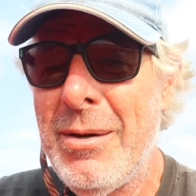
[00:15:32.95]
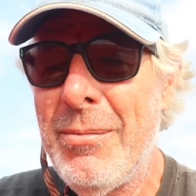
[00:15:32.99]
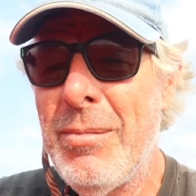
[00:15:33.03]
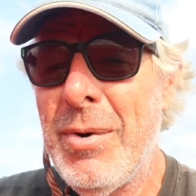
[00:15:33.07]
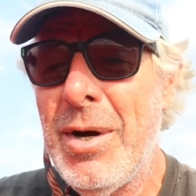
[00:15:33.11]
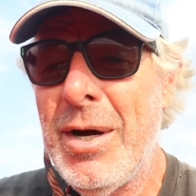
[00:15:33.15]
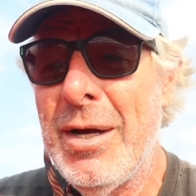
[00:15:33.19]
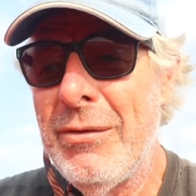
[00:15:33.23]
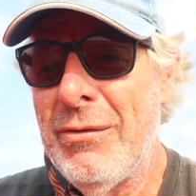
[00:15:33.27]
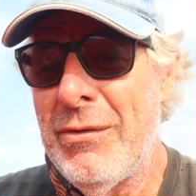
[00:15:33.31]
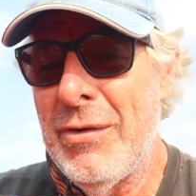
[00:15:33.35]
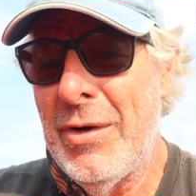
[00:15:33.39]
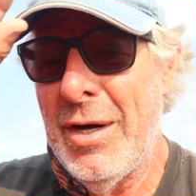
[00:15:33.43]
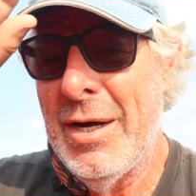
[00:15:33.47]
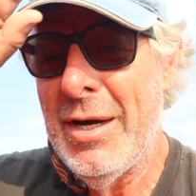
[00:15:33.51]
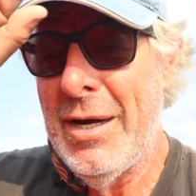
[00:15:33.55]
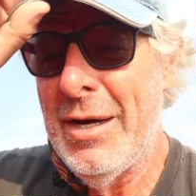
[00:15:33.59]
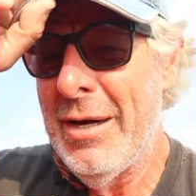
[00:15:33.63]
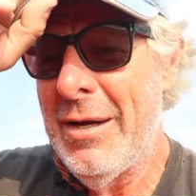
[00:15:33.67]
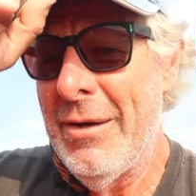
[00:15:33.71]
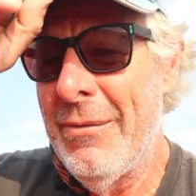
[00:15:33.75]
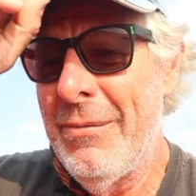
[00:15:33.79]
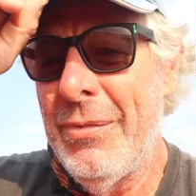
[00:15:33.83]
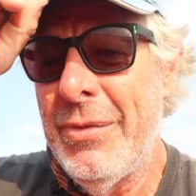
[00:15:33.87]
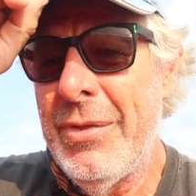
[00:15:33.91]
But
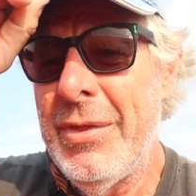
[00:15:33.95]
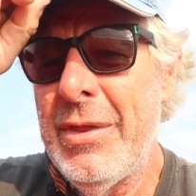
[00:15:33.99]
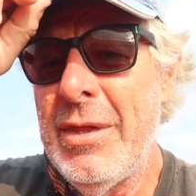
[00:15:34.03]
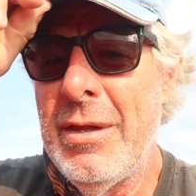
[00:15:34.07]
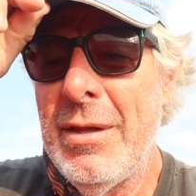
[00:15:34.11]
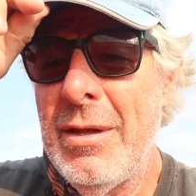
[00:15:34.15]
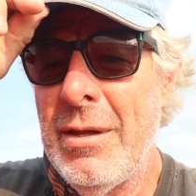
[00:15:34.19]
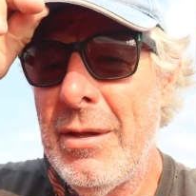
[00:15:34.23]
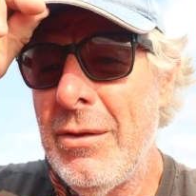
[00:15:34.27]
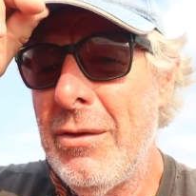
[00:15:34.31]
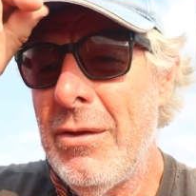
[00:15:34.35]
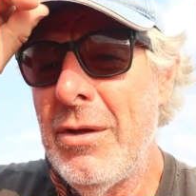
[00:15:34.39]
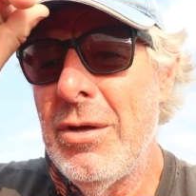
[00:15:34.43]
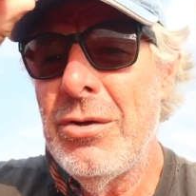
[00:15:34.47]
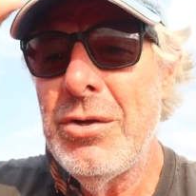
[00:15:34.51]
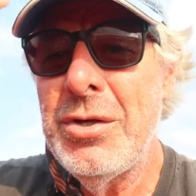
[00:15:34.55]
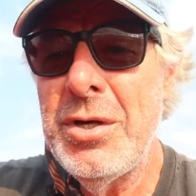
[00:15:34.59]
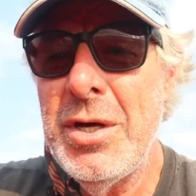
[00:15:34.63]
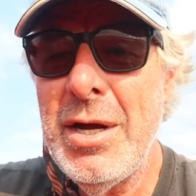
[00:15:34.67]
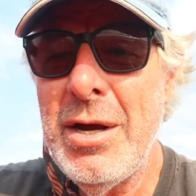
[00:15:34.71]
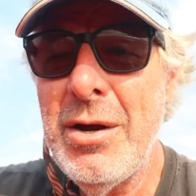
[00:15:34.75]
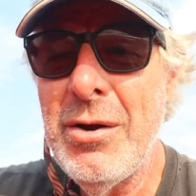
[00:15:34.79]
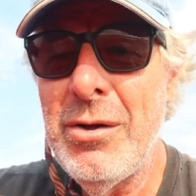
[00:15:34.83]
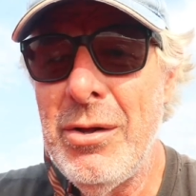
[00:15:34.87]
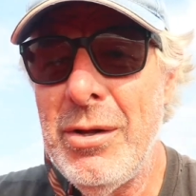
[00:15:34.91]
uh, this
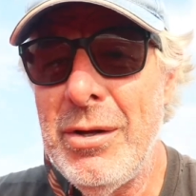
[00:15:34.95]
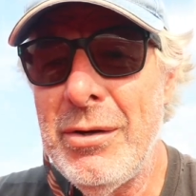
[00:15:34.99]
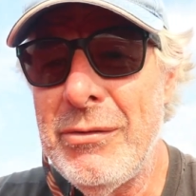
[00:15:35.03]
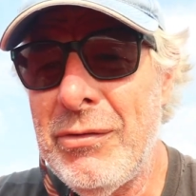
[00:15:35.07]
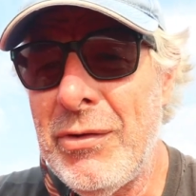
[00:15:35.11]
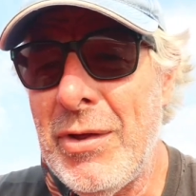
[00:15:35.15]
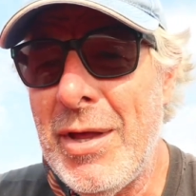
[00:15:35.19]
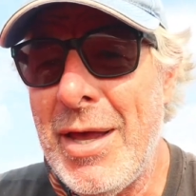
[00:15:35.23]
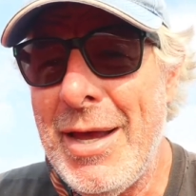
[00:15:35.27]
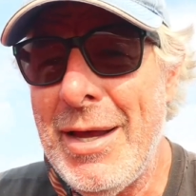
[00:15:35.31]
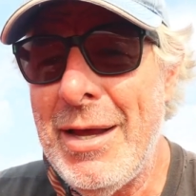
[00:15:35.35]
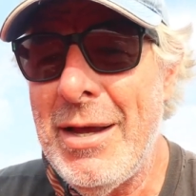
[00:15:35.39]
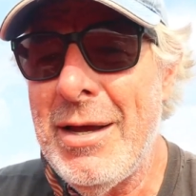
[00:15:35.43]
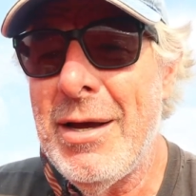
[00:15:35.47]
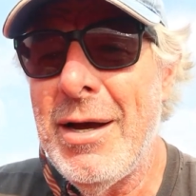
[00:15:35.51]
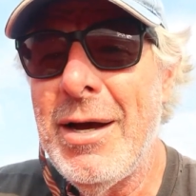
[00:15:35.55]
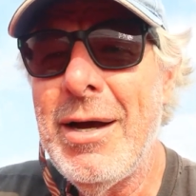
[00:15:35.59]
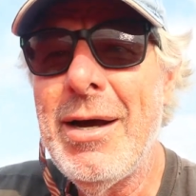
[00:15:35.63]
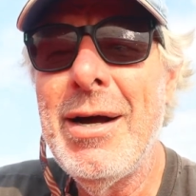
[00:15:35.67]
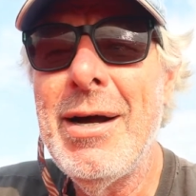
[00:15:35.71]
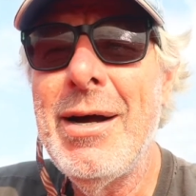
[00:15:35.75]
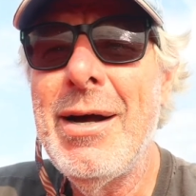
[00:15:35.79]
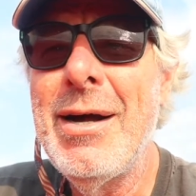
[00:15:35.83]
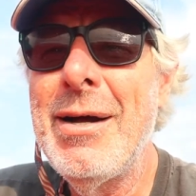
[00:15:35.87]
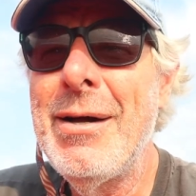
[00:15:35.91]
year looks like
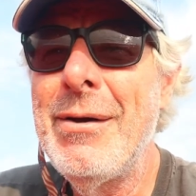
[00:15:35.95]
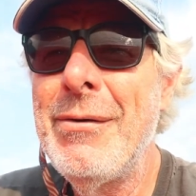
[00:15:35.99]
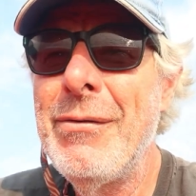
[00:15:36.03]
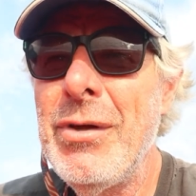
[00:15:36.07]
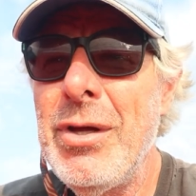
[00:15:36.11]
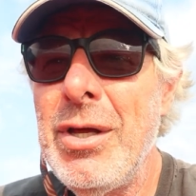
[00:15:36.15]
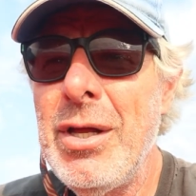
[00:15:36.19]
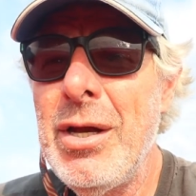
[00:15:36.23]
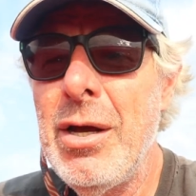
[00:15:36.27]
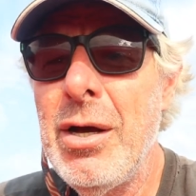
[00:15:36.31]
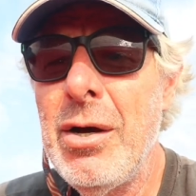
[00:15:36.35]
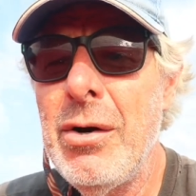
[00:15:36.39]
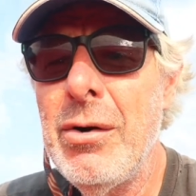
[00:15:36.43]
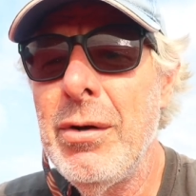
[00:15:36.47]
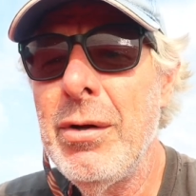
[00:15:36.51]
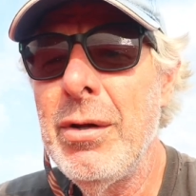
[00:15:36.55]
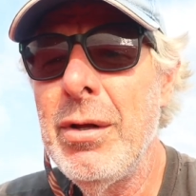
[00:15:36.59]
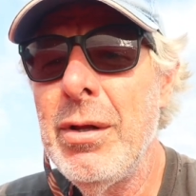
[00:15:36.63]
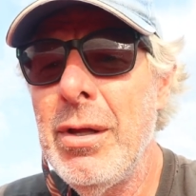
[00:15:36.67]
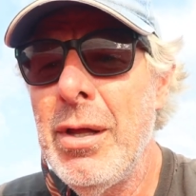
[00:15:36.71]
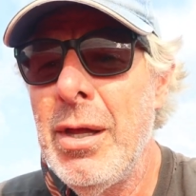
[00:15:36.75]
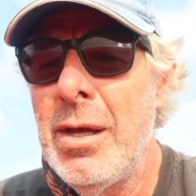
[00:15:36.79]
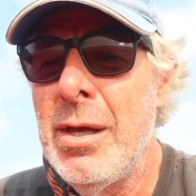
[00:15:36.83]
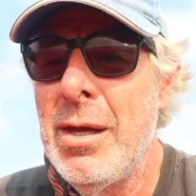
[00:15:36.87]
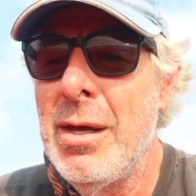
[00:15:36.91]
uh, you know,
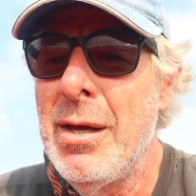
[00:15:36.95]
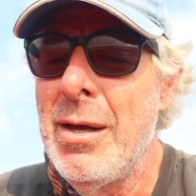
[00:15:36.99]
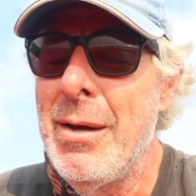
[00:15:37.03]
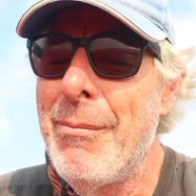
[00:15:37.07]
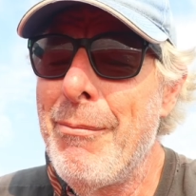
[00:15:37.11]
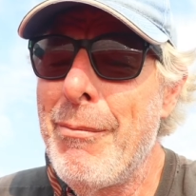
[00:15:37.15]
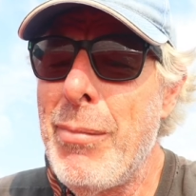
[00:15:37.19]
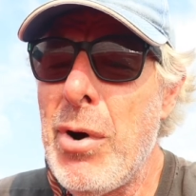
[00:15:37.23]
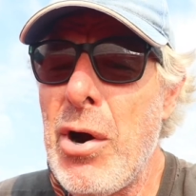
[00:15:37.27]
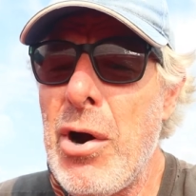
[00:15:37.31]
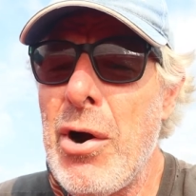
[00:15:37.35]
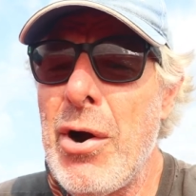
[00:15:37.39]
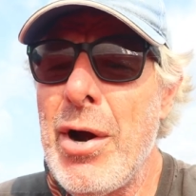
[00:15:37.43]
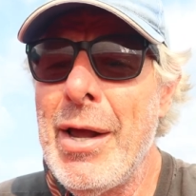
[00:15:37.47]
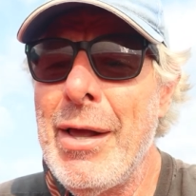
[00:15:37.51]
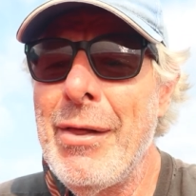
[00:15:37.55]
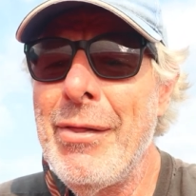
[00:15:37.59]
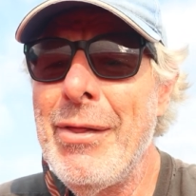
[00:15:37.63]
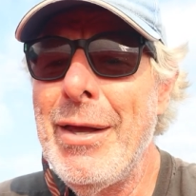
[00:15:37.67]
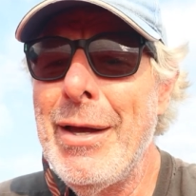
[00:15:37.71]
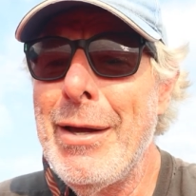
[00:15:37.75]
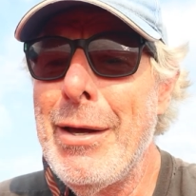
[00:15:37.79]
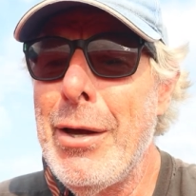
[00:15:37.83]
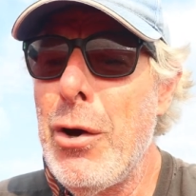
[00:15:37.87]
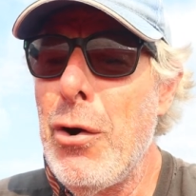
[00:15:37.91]

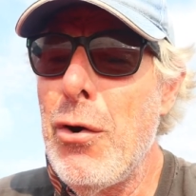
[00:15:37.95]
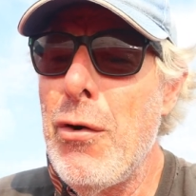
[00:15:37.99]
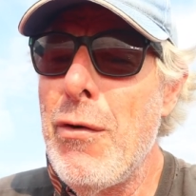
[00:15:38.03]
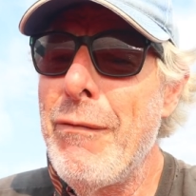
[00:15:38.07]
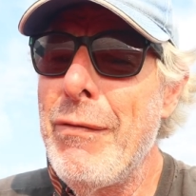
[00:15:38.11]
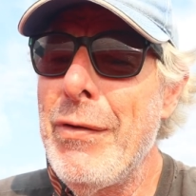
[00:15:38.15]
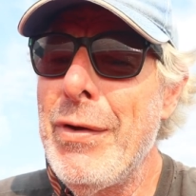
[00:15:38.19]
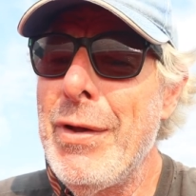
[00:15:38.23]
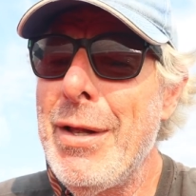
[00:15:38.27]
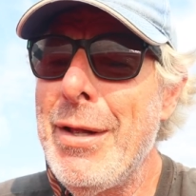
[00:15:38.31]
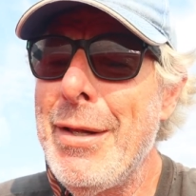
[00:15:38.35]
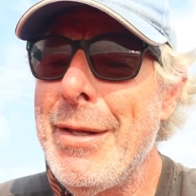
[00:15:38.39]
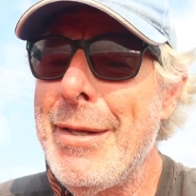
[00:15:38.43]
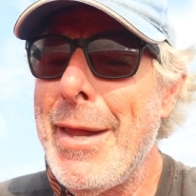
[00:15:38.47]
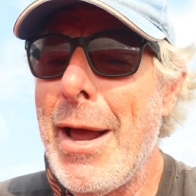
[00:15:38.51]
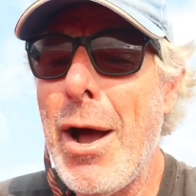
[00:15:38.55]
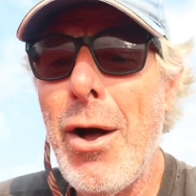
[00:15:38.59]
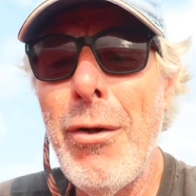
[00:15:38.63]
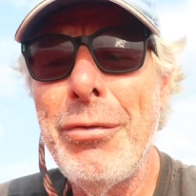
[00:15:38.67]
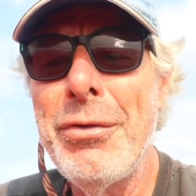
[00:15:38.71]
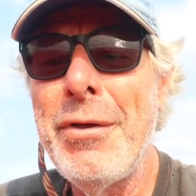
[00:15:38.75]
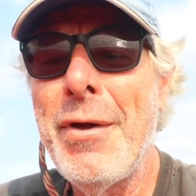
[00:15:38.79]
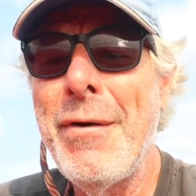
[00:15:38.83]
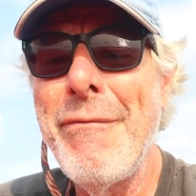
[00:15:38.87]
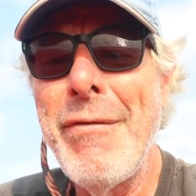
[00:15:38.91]
barring the COVID
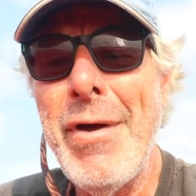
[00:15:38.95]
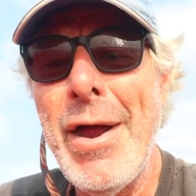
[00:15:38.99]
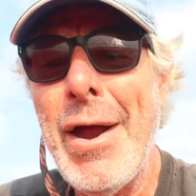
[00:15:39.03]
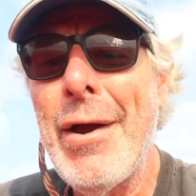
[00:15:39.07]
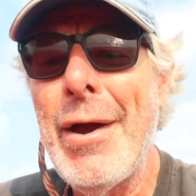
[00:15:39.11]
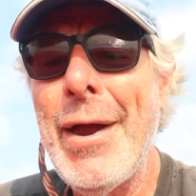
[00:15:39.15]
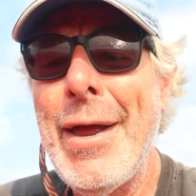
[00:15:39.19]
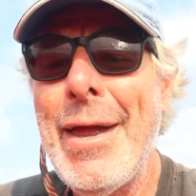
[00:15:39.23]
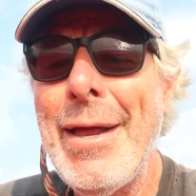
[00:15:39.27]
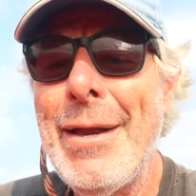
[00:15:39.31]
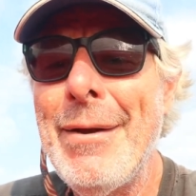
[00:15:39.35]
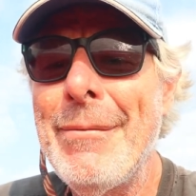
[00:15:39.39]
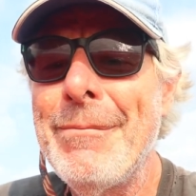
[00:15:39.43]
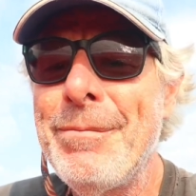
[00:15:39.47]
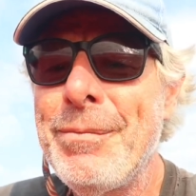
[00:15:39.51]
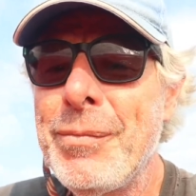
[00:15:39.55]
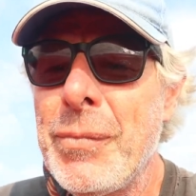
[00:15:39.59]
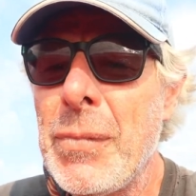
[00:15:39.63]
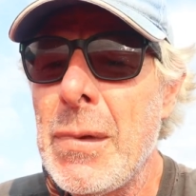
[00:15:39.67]
Delta variant,